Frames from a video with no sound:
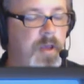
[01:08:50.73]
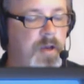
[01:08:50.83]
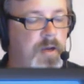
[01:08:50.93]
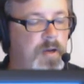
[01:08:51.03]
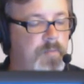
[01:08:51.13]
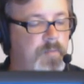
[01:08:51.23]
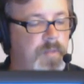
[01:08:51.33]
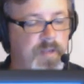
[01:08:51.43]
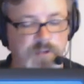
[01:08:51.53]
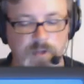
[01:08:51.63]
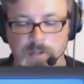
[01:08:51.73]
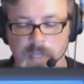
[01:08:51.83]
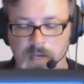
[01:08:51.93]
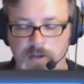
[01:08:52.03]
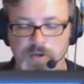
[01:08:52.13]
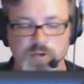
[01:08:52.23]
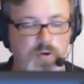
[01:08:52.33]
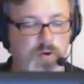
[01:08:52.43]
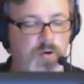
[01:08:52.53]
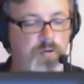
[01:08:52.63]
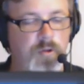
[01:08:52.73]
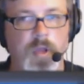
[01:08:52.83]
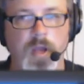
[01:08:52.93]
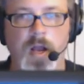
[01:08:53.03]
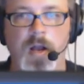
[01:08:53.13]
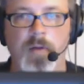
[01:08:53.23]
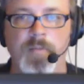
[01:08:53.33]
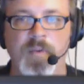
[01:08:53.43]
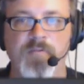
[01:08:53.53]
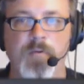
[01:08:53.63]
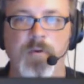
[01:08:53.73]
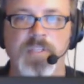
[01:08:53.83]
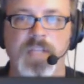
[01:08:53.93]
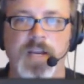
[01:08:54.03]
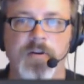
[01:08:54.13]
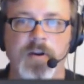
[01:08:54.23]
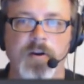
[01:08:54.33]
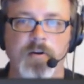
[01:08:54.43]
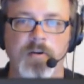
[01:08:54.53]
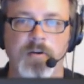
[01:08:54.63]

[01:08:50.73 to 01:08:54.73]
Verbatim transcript: um, gives you a lot of control. Um, the fourth slider here.